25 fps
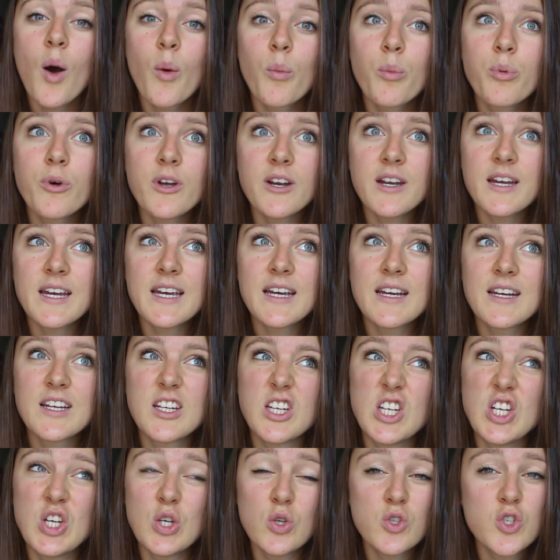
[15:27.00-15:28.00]
But
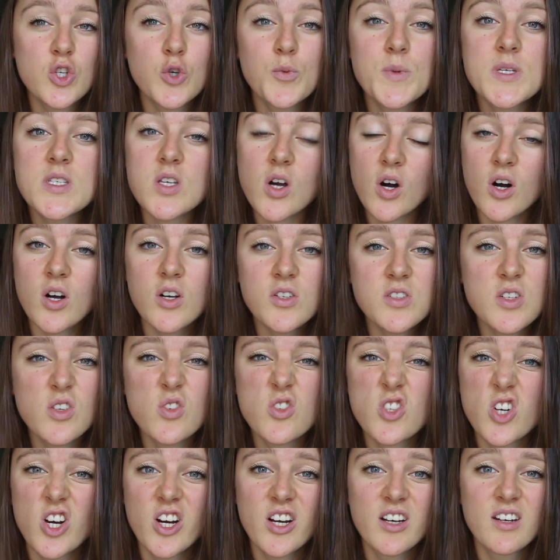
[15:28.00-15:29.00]
YouTube has also
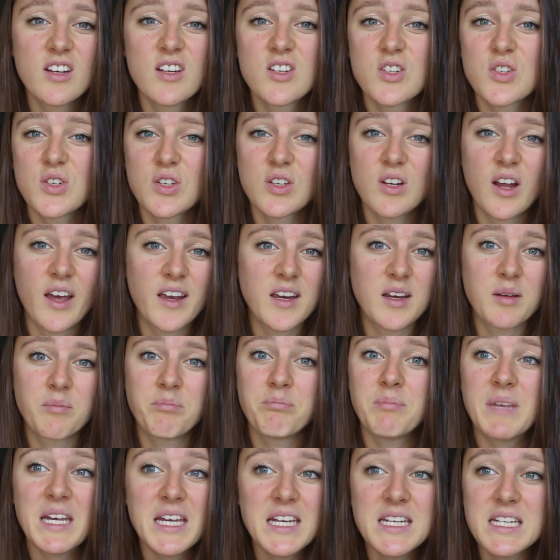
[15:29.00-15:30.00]
turned into like a
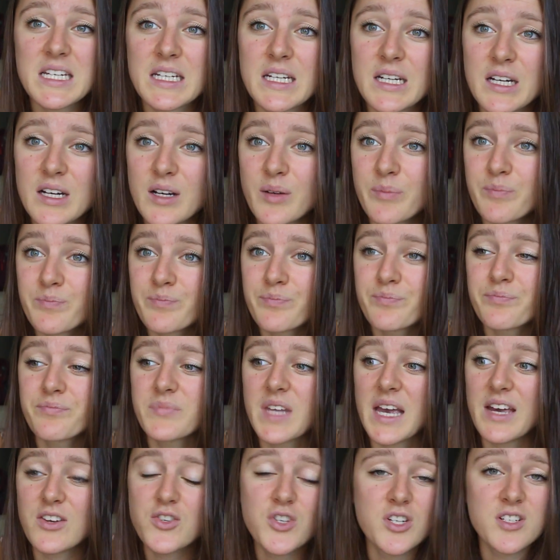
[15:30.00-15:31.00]
media
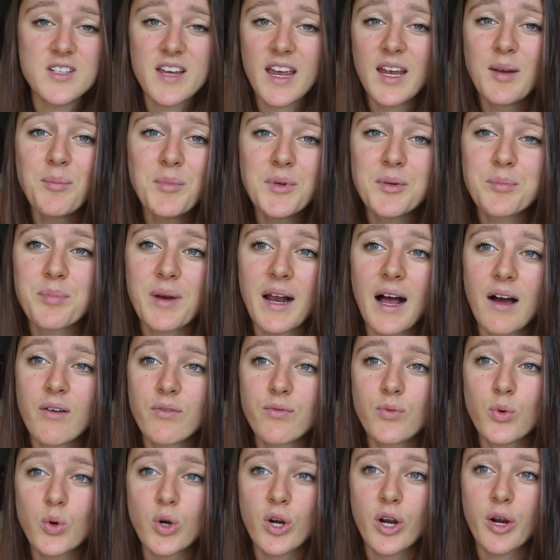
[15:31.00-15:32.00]
entertainment
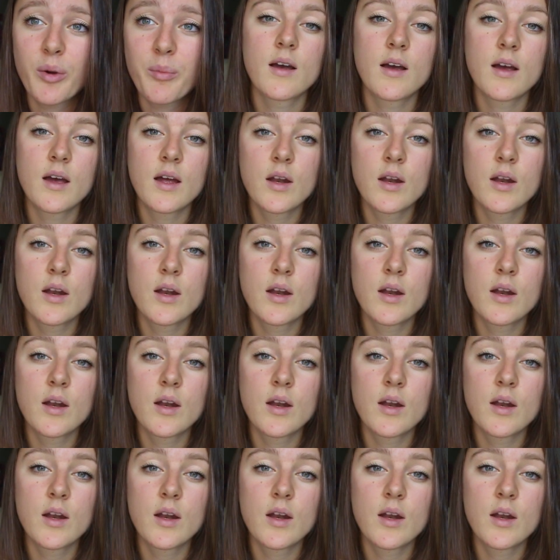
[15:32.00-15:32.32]
platform,